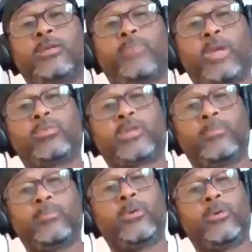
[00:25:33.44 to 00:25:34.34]
to play with
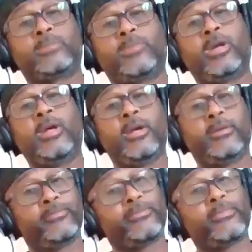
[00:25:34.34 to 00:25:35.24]
them boys. But
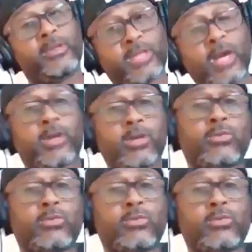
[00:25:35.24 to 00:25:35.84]
Syracuse,